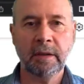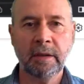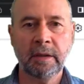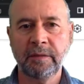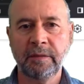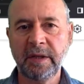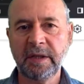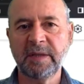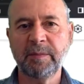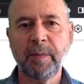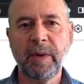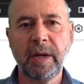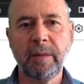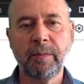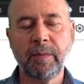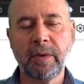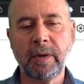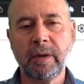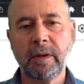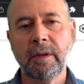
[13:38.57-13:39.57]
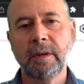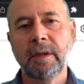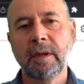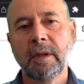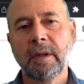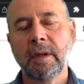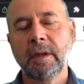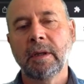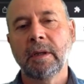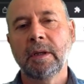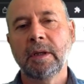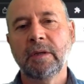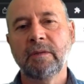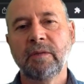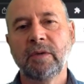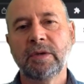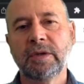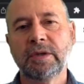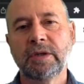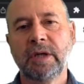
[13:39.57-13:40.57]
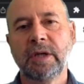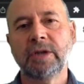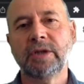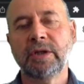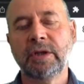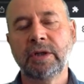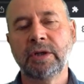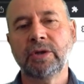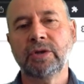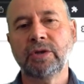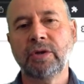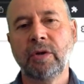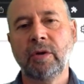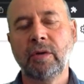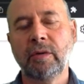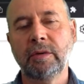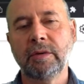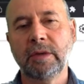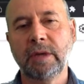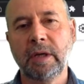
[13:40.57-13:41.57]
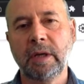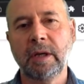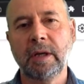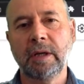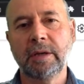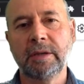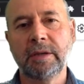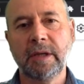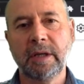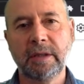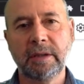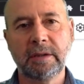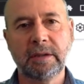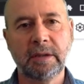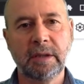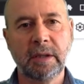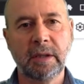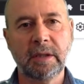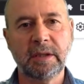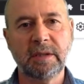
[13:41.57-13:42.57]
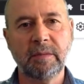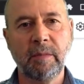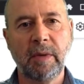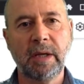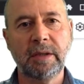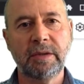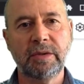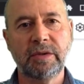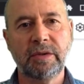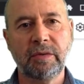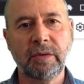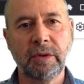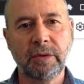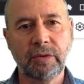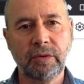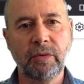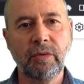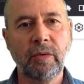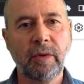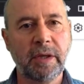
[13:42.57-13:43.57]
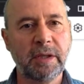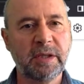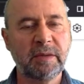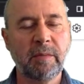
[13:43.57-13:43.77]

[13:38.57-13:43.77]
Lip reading: in this paper, it was actually shown that SMAD2 and